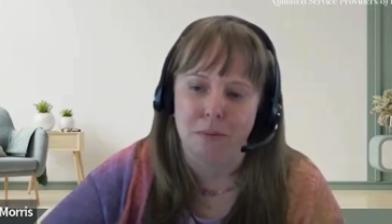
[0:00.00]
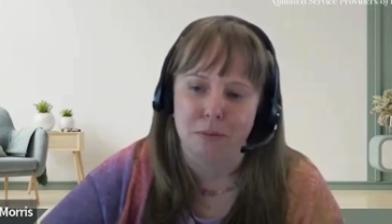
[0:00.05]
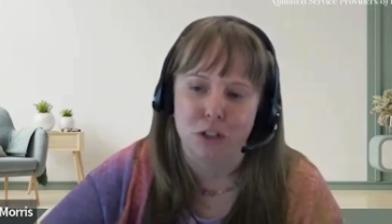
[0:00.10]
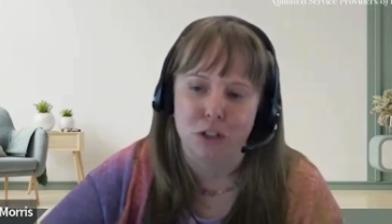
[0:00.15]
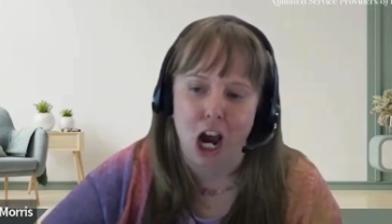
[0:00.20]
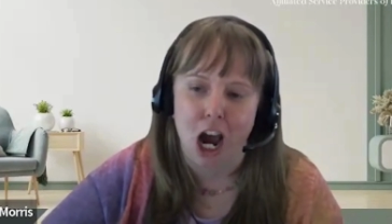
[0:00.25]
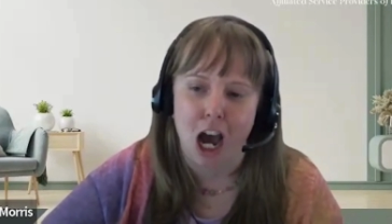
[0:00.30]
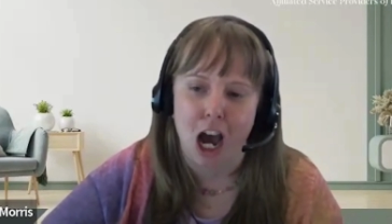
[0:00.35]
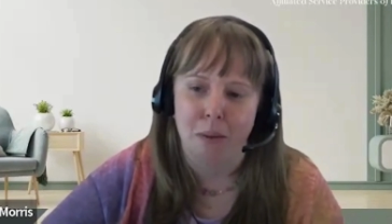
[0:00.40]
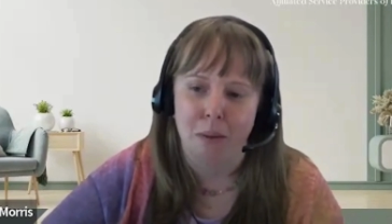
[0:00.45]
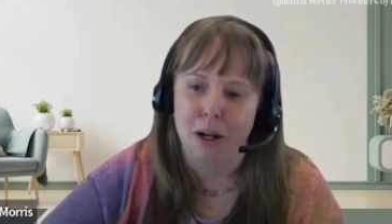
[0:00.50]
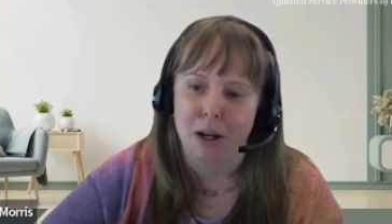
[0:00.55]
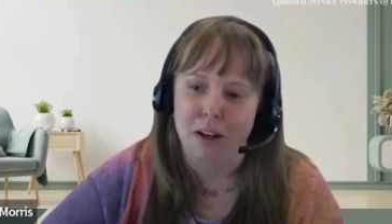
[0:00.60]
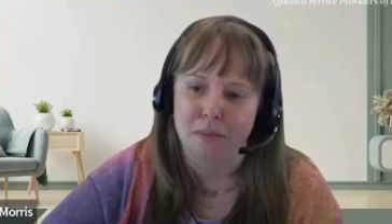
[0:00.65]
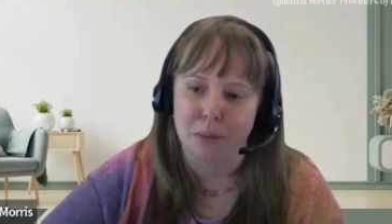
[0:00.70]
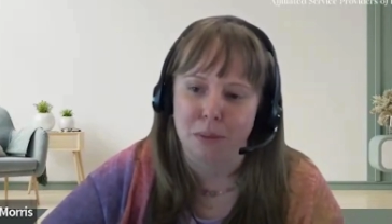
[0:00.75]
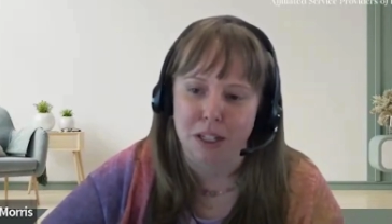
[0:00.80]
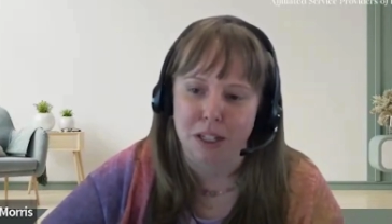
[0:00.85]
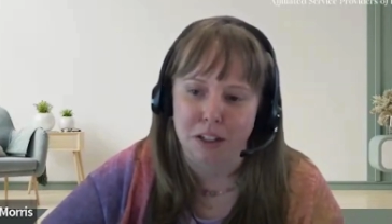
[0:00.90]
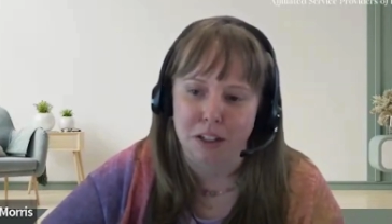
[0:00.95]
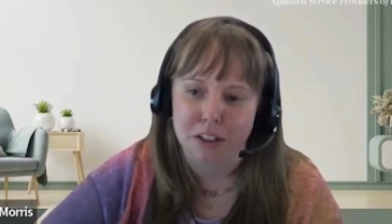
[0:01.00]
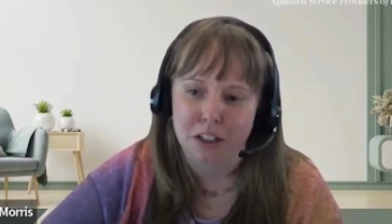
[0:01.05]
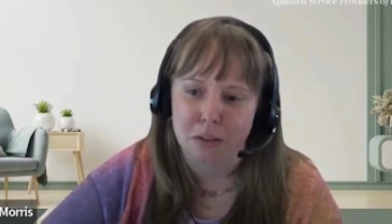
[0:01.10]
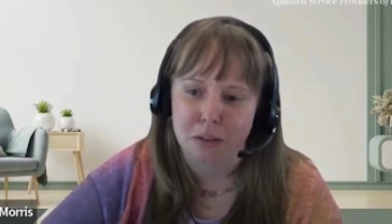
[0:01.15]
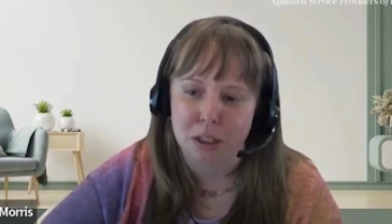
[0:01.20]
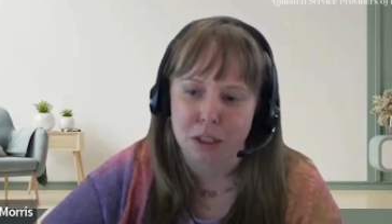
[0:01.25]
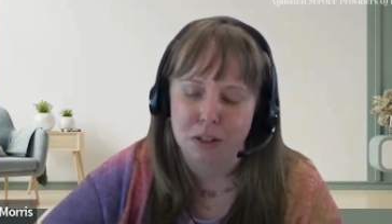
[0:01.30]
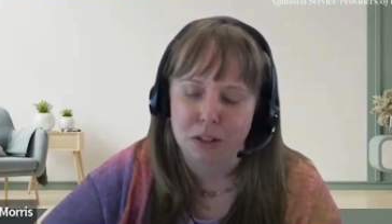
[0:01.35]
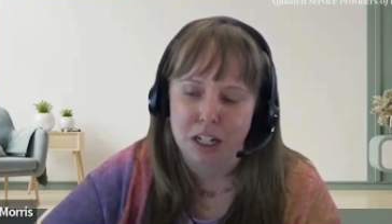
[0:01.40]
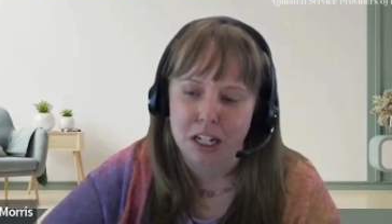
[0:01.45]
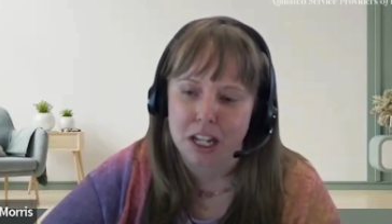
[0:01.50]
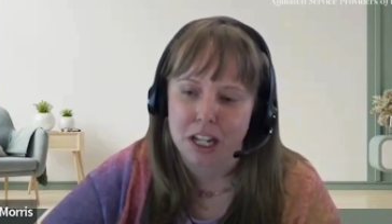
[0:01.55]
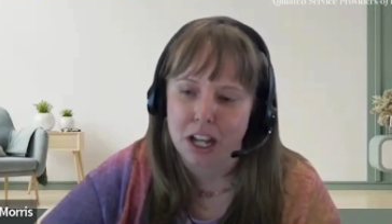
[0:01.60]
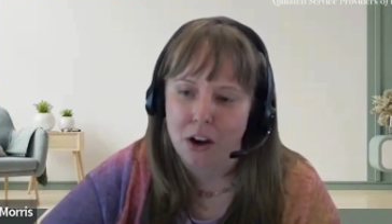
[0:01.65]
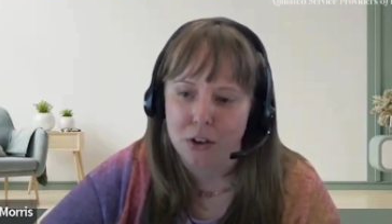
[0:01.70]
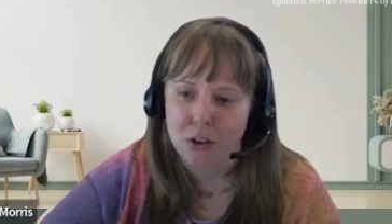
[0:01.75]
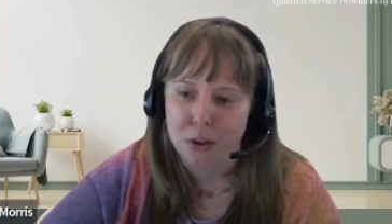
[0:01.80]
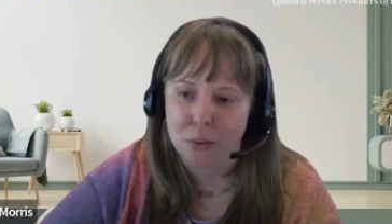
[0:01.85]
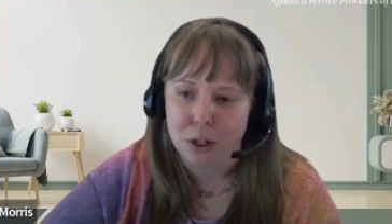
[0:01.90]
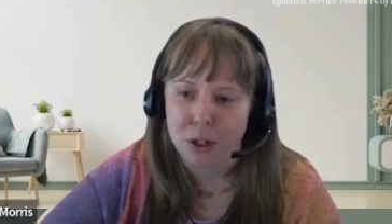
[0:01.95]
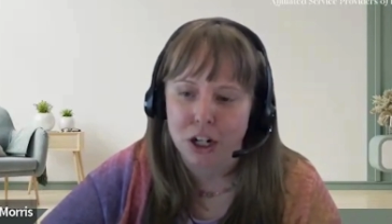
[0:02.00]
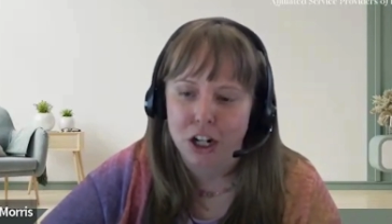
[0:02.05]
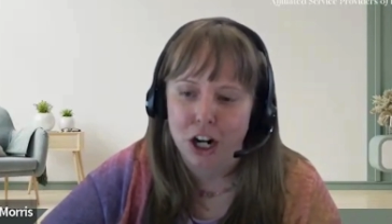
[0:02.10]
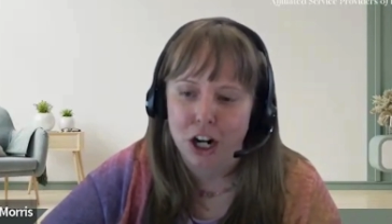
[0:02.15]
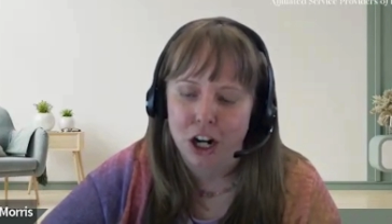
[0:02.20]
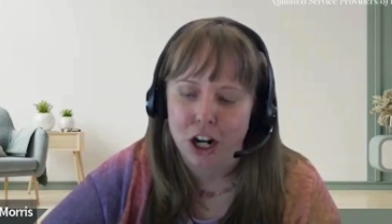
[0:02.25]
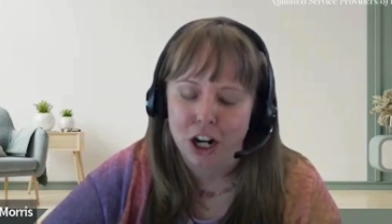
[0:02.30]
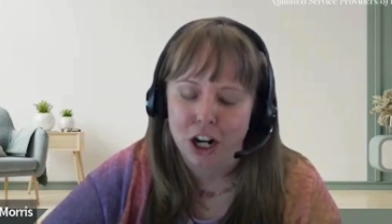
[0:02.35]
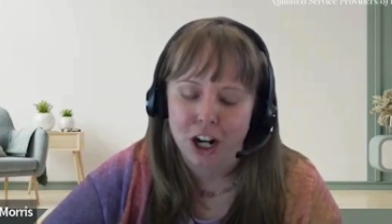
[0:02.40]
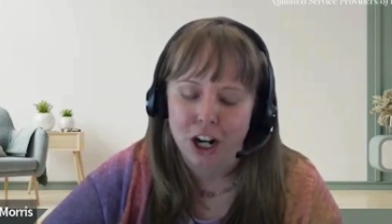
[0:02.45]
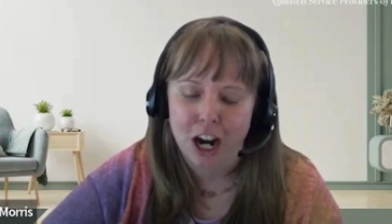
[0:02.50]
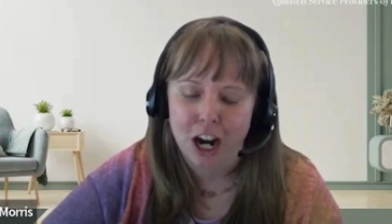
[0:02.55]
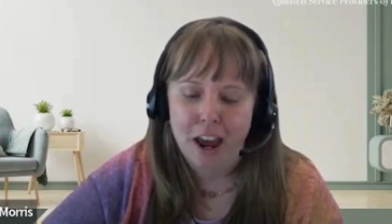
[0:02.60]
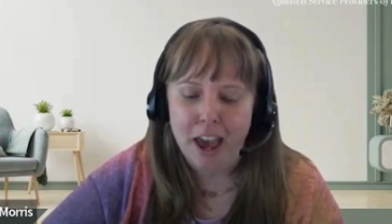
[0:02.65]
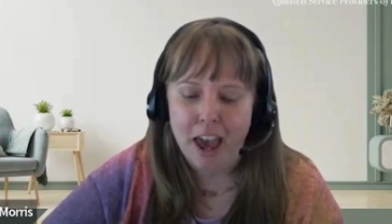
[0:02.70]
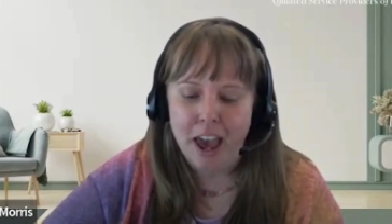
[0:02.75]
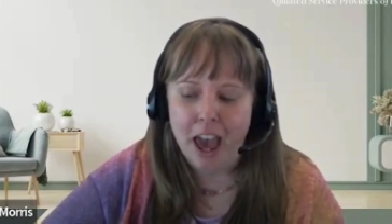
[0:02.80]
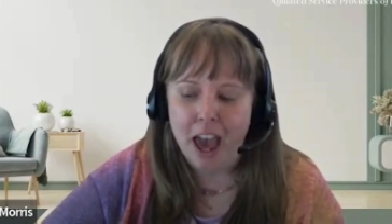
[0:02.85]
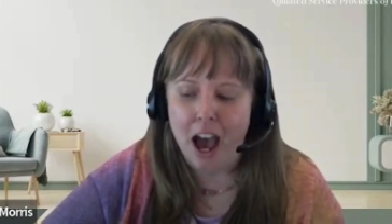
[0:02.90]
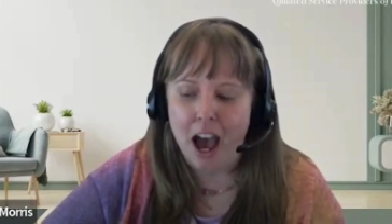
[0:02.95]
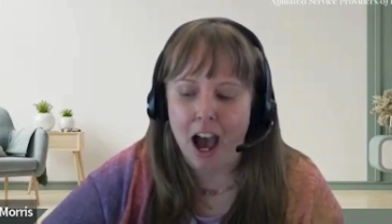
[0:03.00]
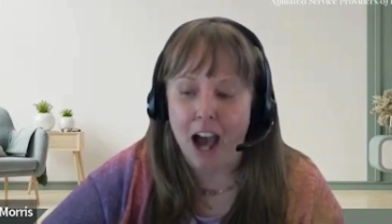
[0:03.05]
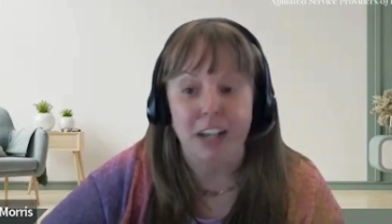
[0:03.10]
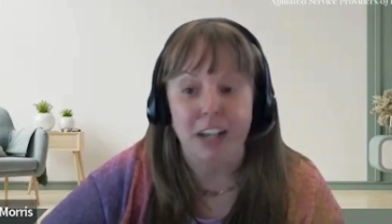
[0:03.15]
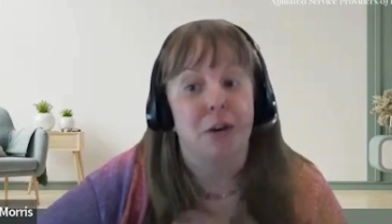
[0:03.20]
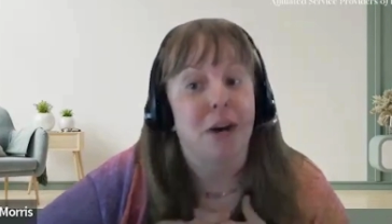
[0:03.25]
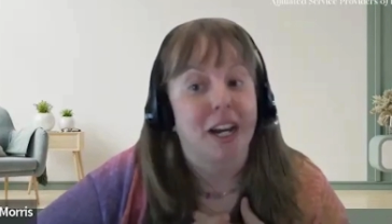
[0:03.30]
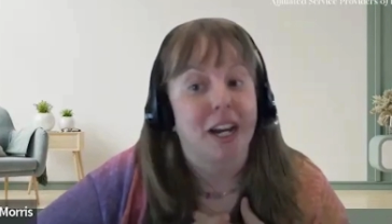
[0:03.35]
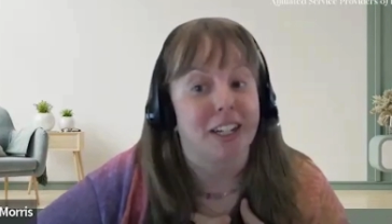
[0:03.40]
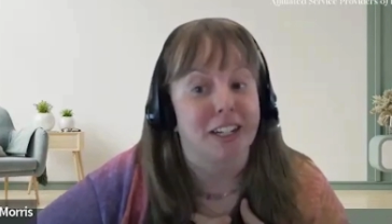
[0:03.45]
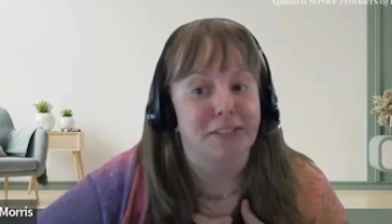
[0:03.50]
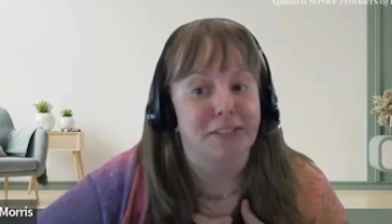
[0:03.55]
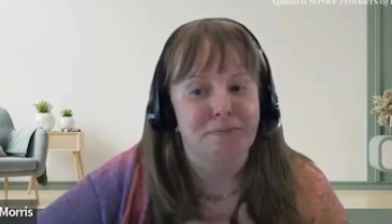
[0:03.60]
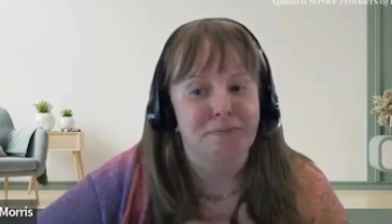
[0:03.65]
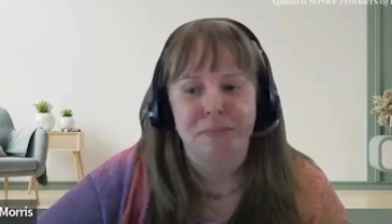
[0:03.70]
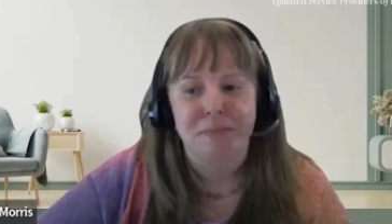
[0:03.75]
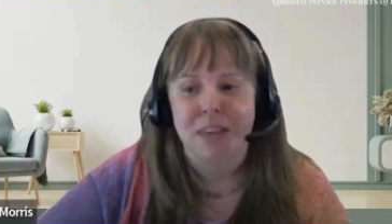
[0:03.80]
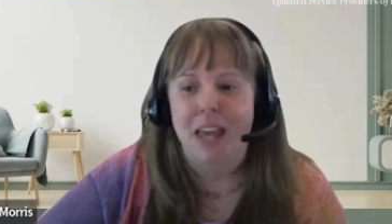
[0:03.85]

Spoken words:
job of being a community health worker. I know I did.